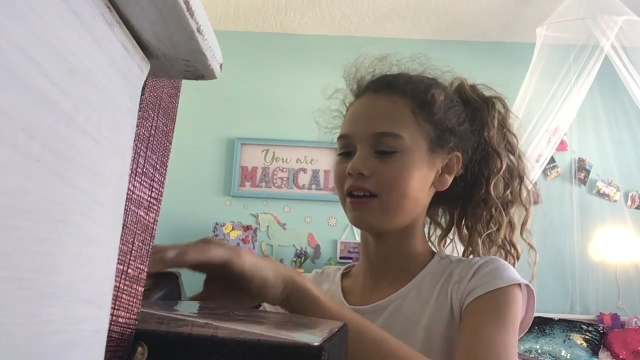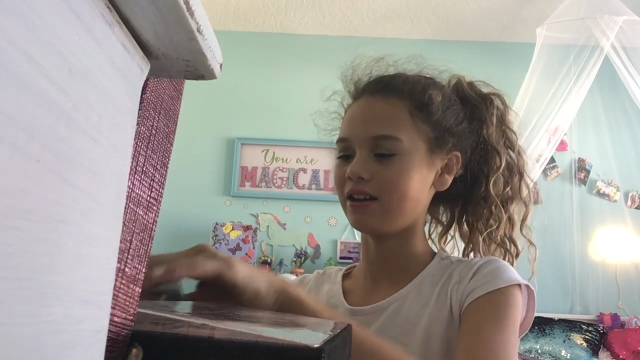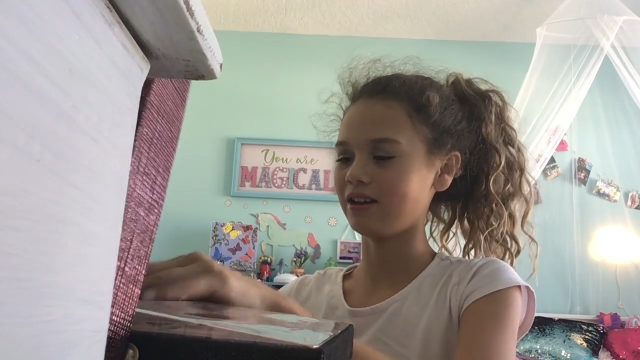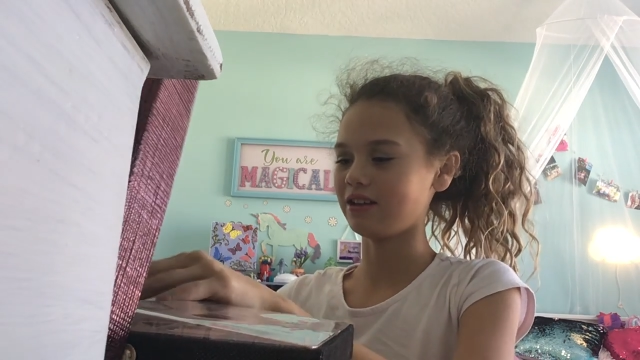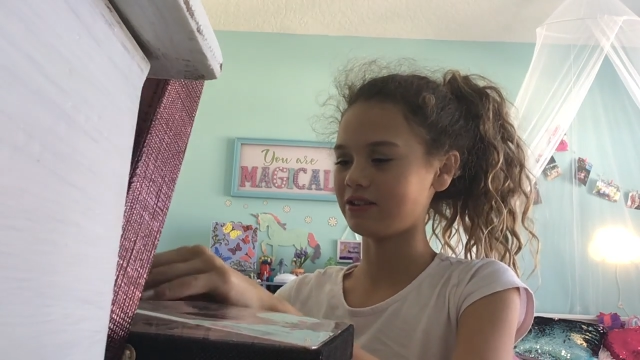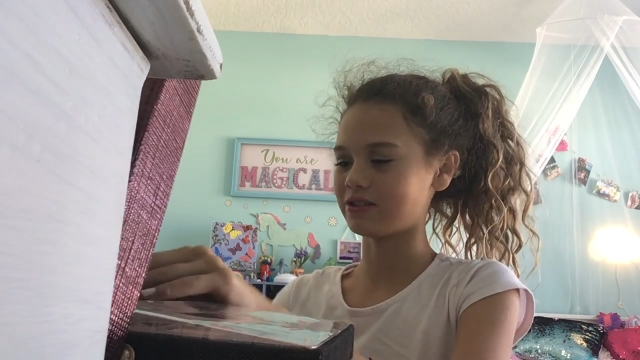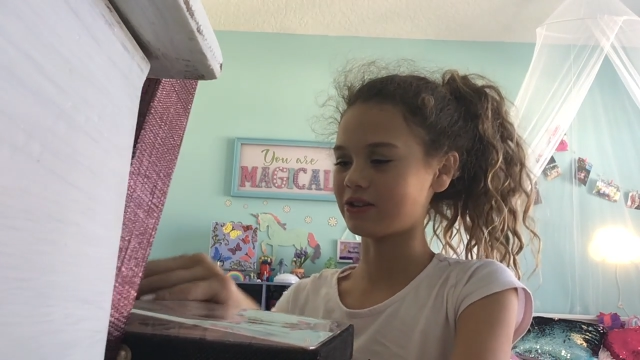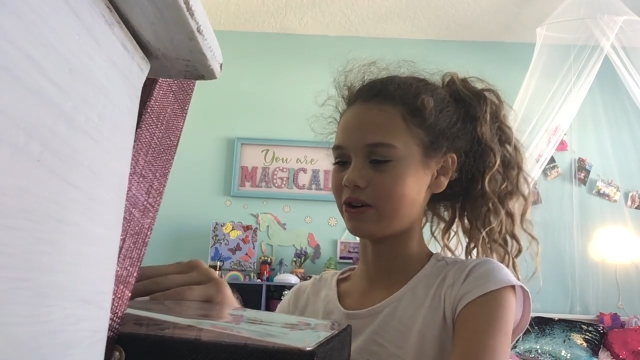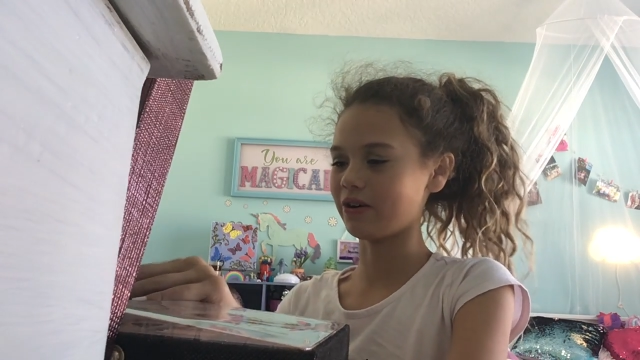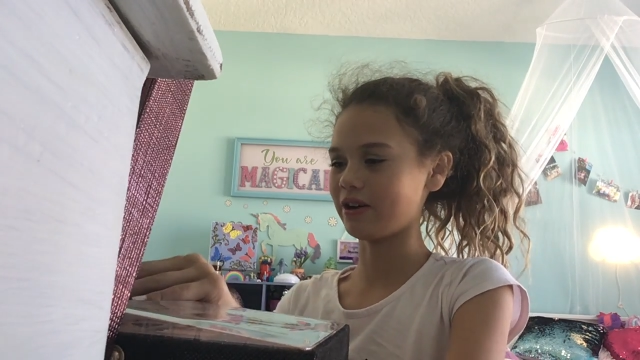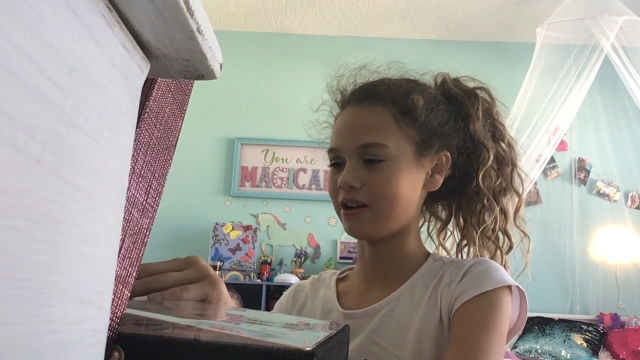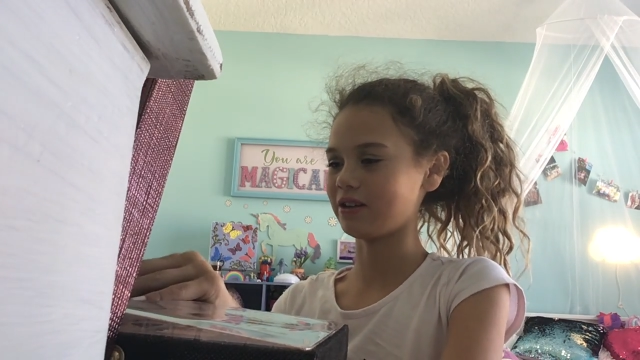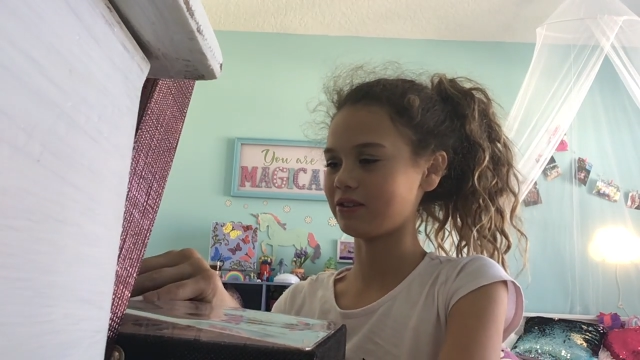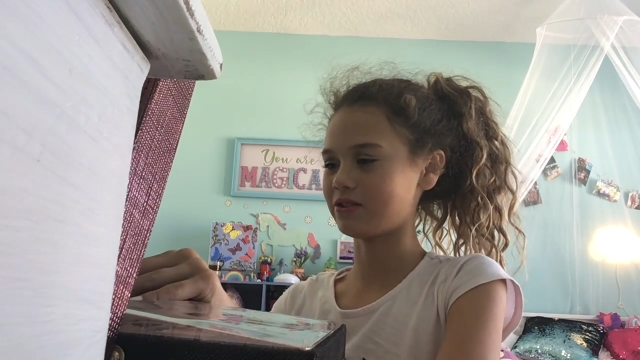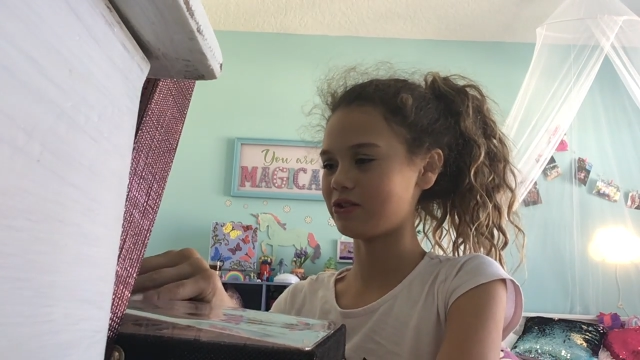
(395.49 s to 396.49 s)
is
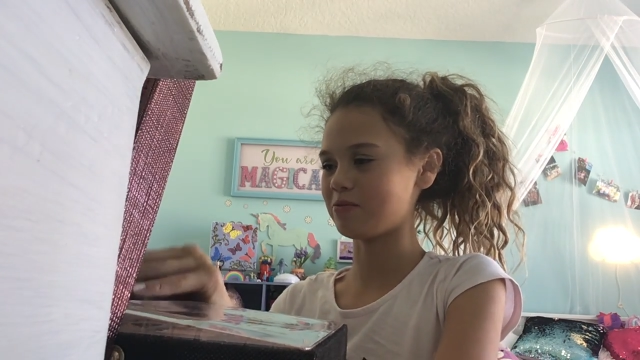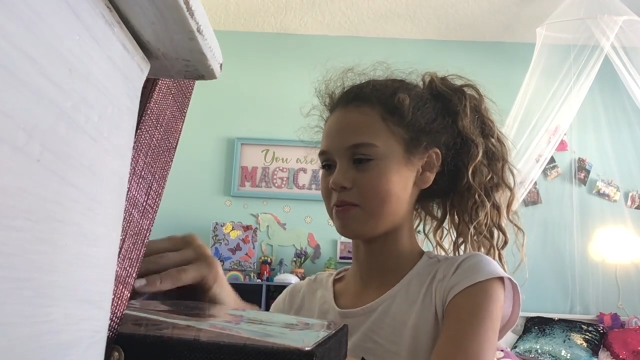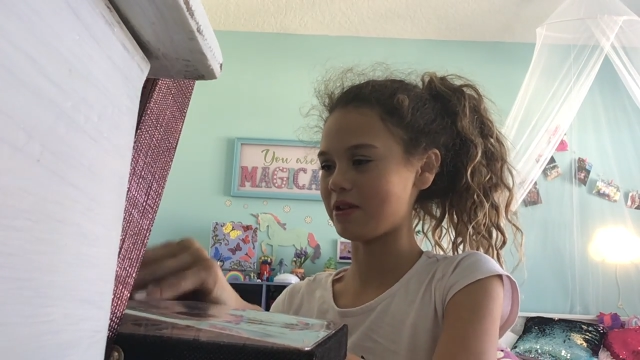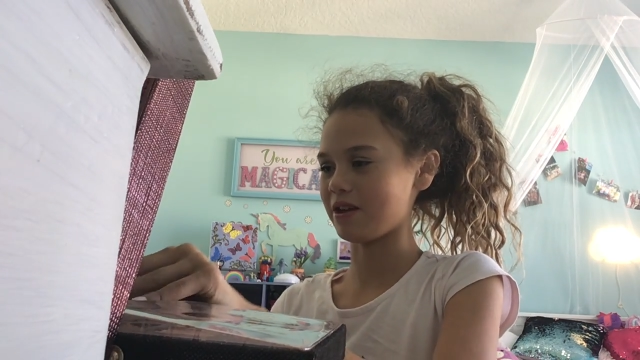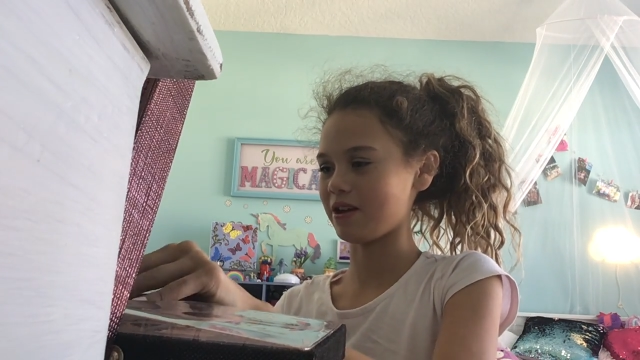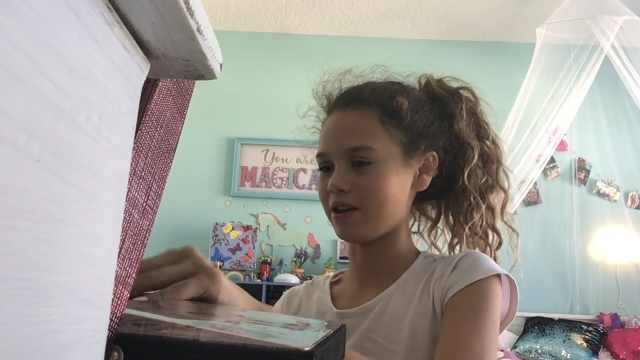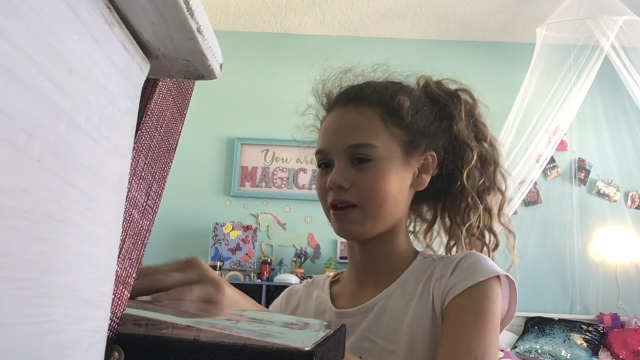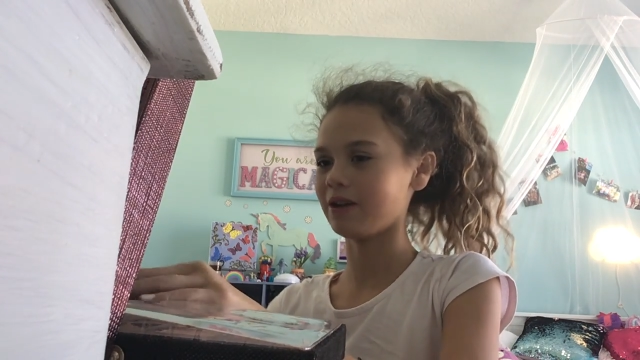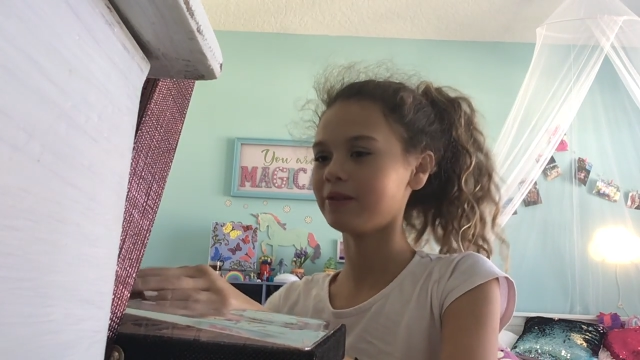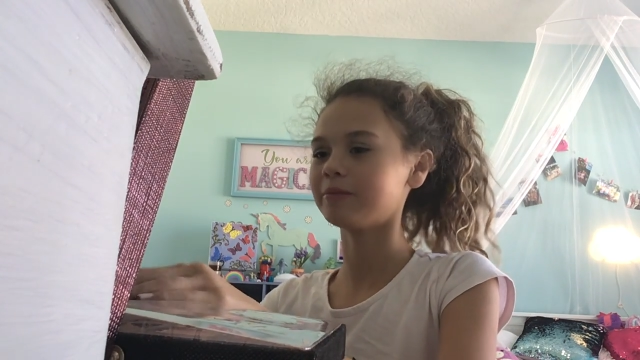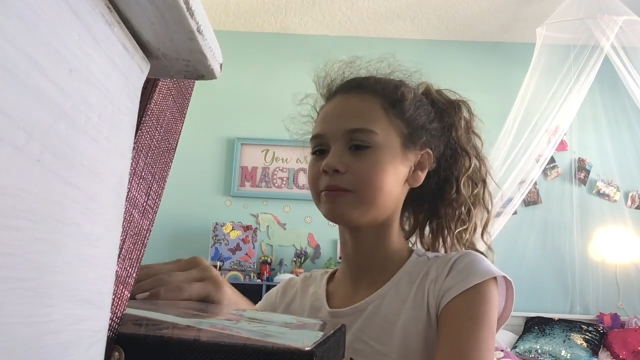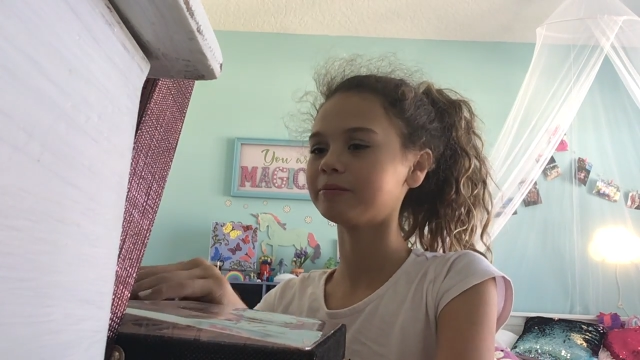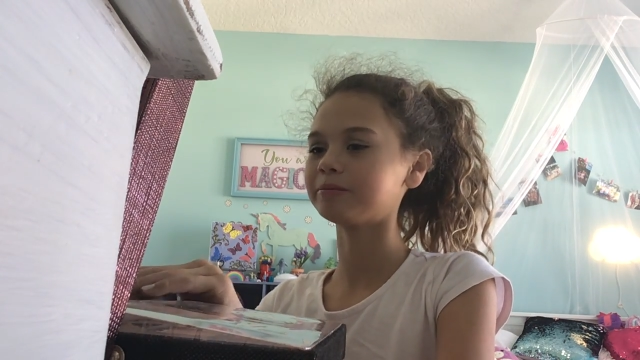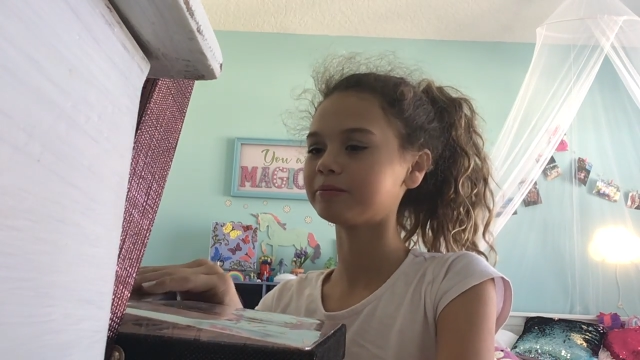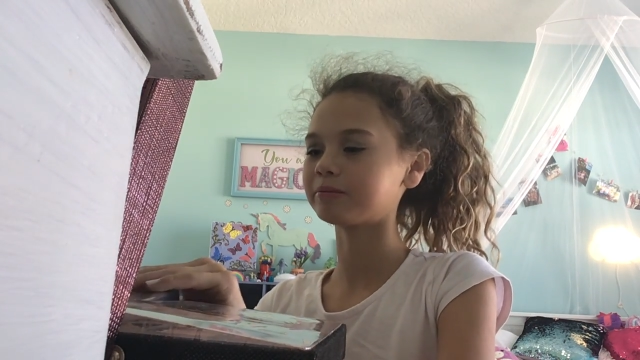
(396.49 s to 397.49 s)
going to be. What
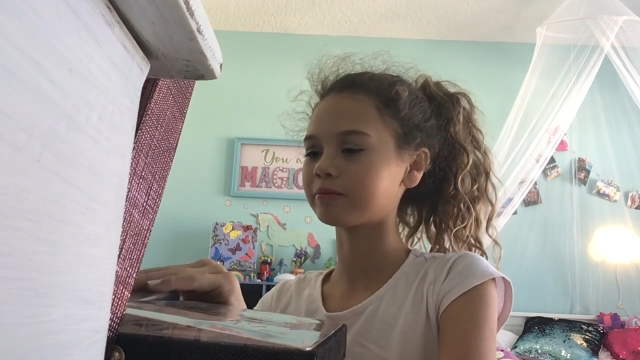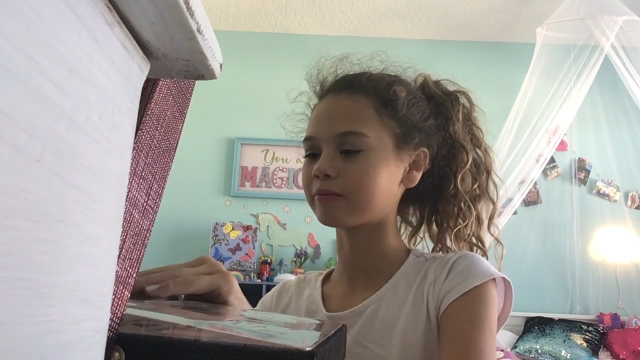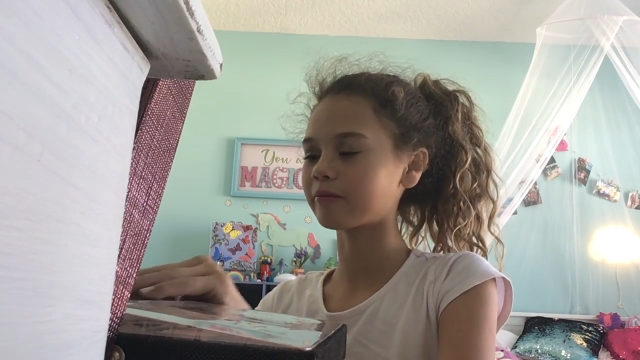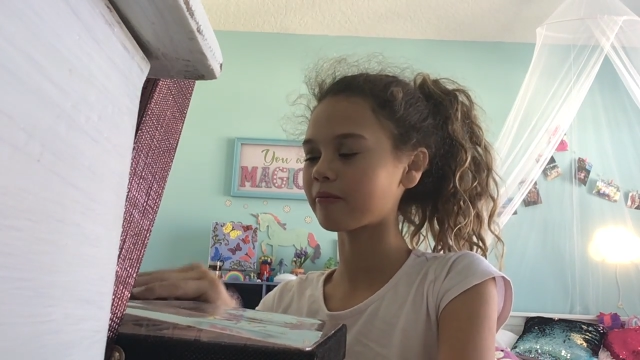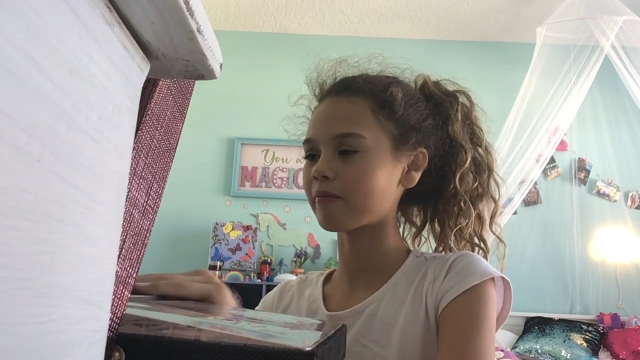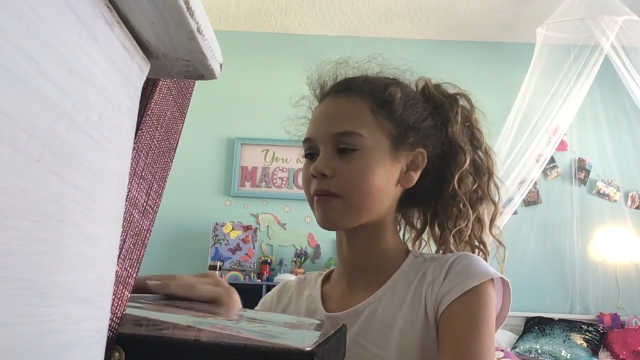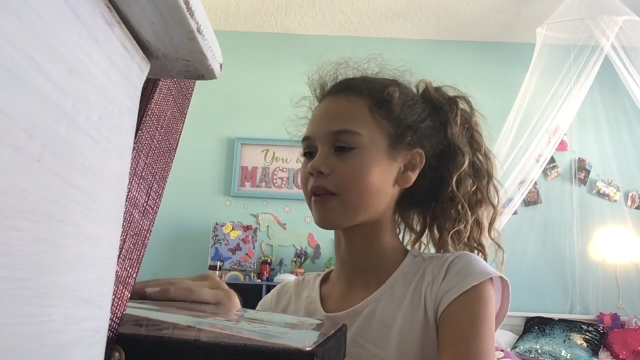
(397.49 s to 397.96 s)
is this?